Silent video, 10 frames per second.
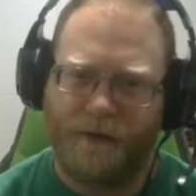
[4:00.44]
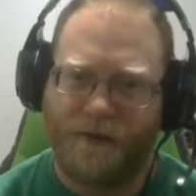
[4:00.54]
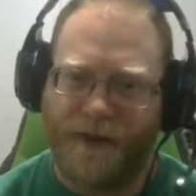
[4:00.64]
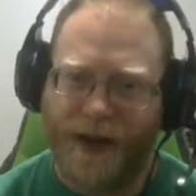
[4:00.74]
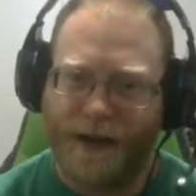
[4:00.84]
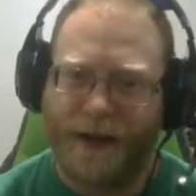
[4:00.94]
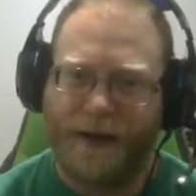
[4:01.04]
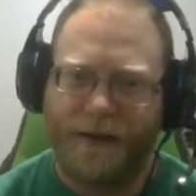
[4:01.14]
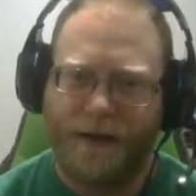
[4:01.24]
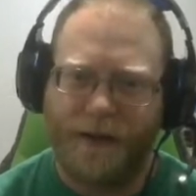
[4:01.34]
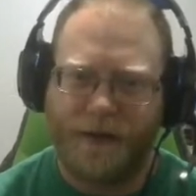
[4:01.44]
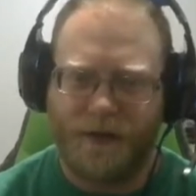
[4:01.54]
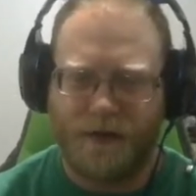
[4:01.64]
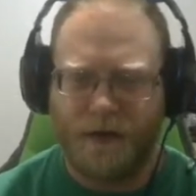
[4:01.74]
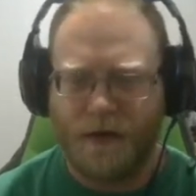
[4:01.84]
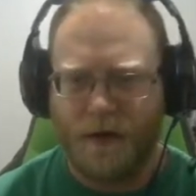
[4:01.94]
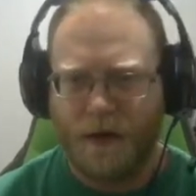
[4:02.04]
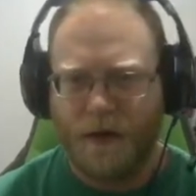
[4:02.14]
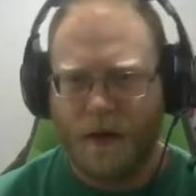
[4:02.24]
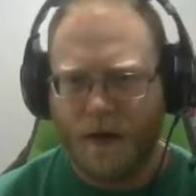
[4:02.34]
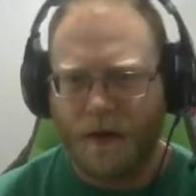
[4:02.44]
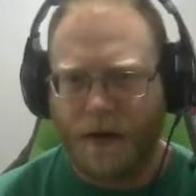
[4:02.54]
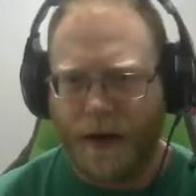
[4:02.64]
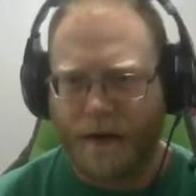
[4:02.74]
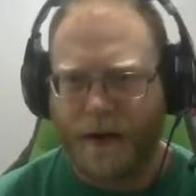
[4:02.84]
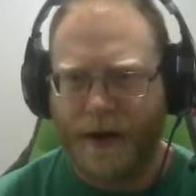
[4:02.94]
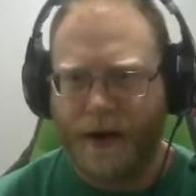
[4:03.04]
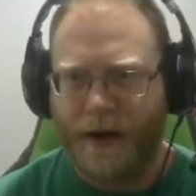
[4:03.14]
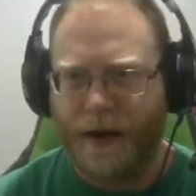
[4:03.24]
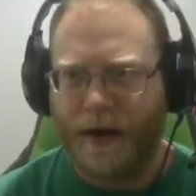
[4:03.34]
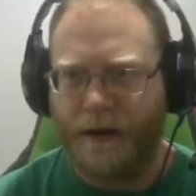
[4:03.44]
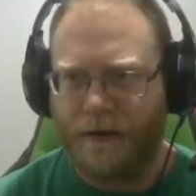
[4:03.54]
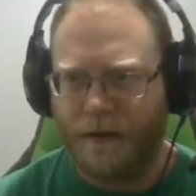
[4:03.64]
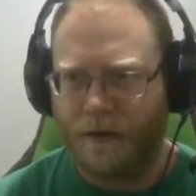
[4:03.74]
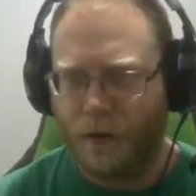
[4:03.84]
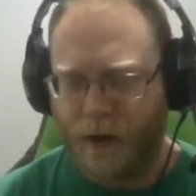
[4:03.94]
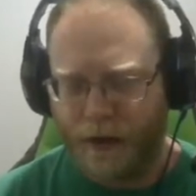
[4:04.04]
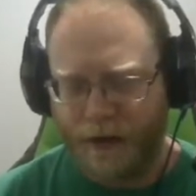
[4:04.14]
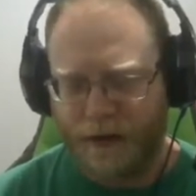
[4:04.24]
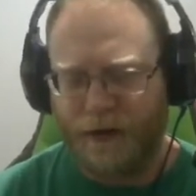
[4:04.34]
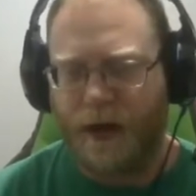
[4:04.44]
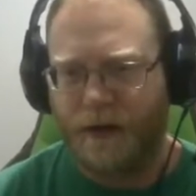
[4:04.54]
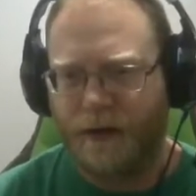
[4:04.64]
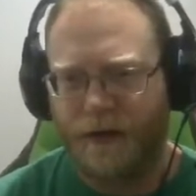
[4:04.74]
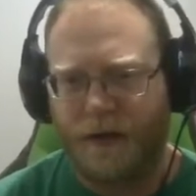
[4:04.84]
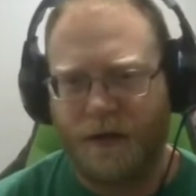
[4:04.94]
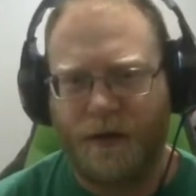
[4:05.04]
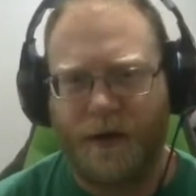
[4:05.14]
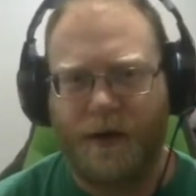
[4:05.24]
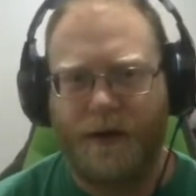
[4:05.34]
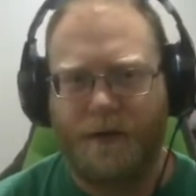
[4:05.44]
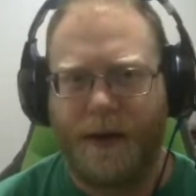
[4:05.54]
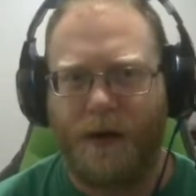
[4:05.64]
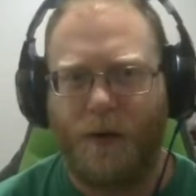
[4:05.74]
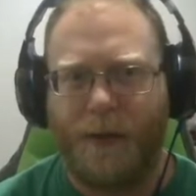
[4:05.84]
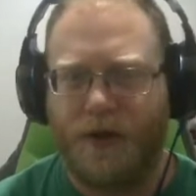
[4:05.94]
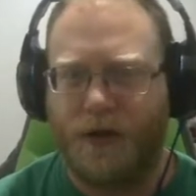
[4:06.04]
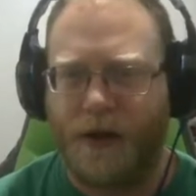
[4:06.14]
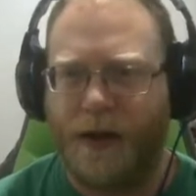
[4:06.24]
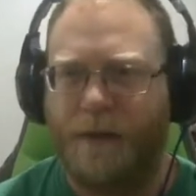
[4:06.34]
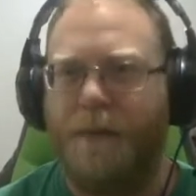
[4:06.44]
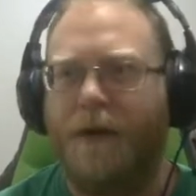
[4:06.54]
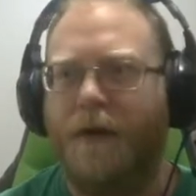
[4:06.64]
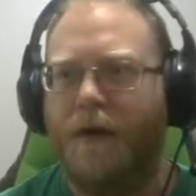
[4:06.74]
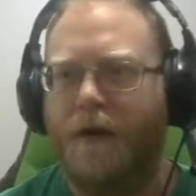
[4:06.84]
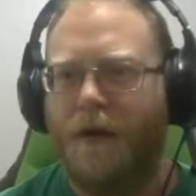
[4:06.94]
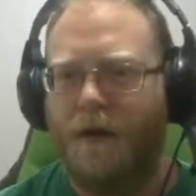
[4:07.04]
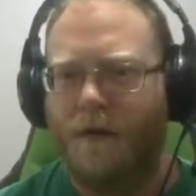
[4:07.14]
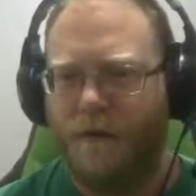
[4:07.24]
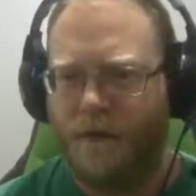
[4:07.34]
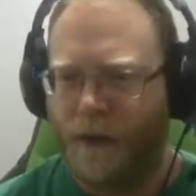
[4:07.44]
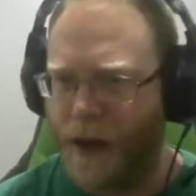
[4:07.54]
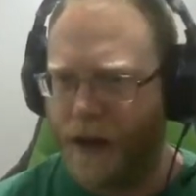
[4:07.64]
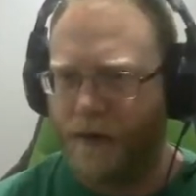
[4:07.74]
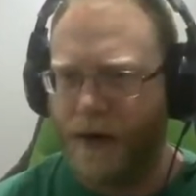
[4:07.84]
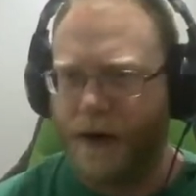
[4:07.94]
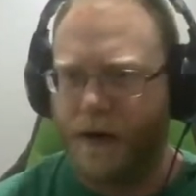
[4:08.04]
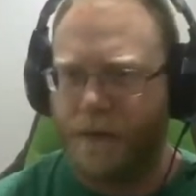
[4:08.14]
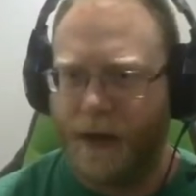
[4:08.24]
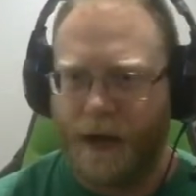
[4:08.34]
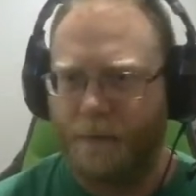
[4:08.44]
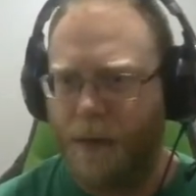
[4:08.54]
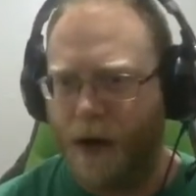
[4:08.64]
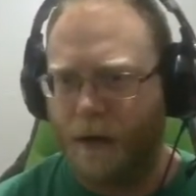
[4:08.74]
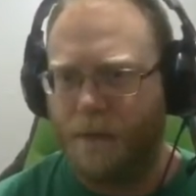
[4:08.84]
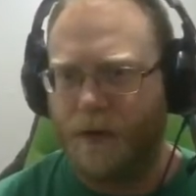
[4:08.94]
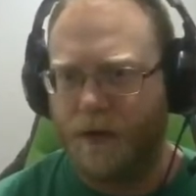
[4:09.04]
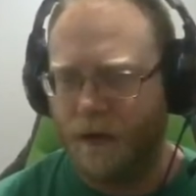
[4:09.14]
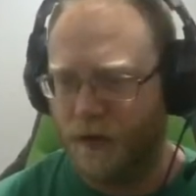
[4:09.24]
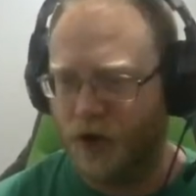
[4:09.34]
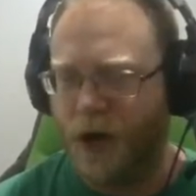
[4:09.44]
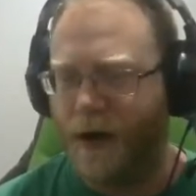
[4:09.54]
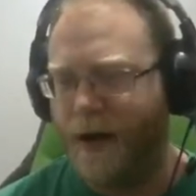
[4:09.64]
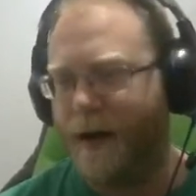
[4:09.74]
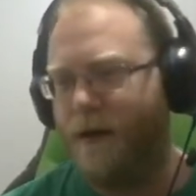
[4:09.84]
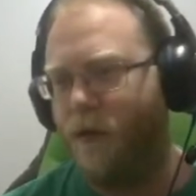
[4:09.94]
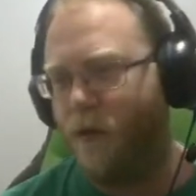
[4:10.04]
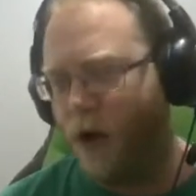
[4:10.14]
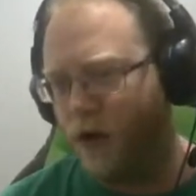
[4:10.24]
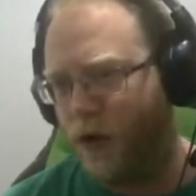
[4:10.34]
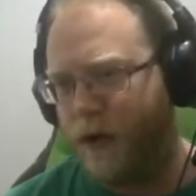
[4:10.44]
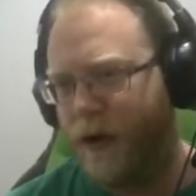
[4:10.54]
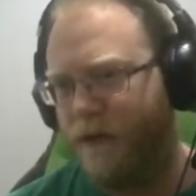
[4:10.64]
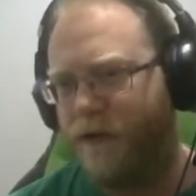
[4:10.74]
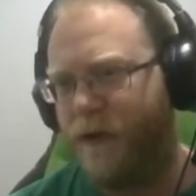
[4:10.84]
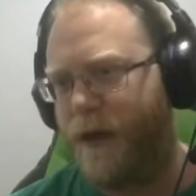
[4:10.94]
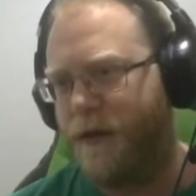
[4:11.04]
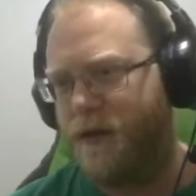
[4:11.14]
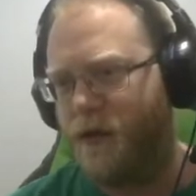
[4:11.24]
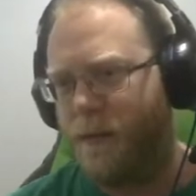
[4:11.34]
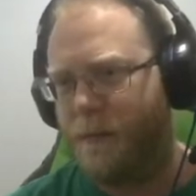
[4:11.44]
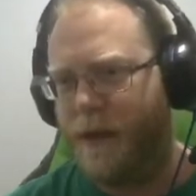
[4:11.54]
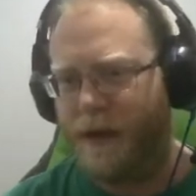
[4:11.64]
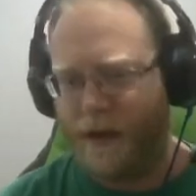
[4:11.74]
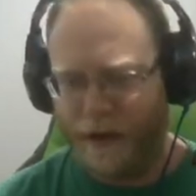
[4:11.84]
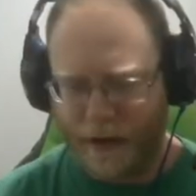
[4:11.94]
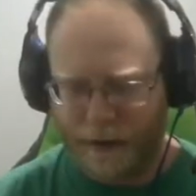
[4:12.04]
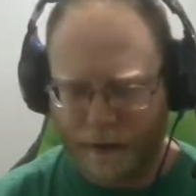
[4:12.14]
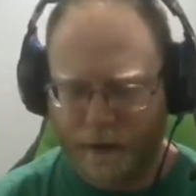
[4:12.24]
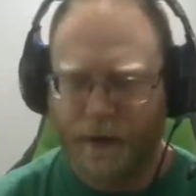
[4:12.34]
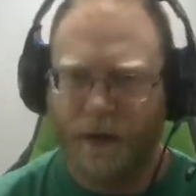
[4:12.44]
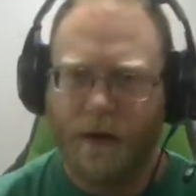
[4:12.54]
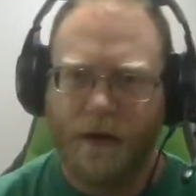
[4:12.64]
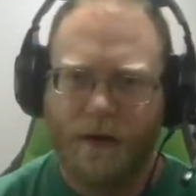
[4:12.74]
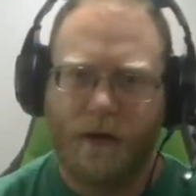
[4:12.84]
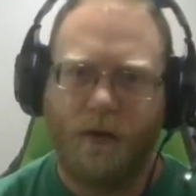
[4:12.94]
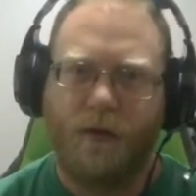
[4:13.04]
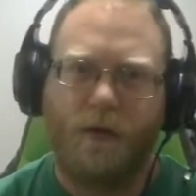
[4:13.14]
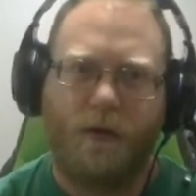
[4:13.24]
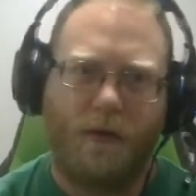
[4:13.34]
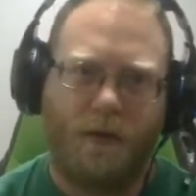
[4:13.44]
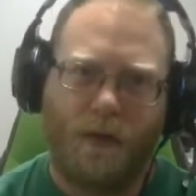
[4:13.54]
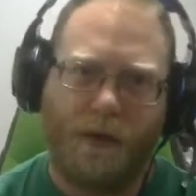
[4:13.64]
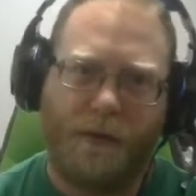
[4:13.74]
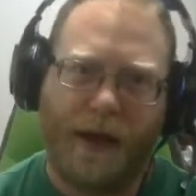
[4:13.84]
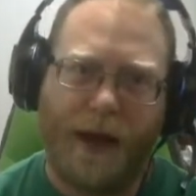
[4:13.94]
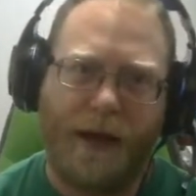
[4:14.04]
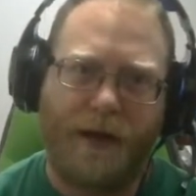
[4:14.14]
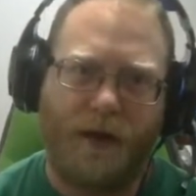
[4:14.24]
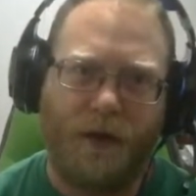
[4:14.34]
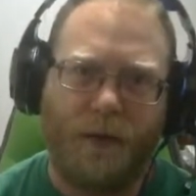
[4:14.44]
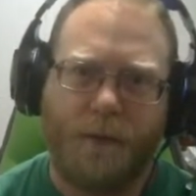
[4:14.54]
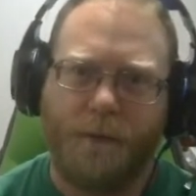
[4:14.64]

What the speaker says: finding this little area again really sucks. So you're going to spend a whole bunch of time flying around, being bombed and shot at while looking for that stupid beacon again. So what we can do,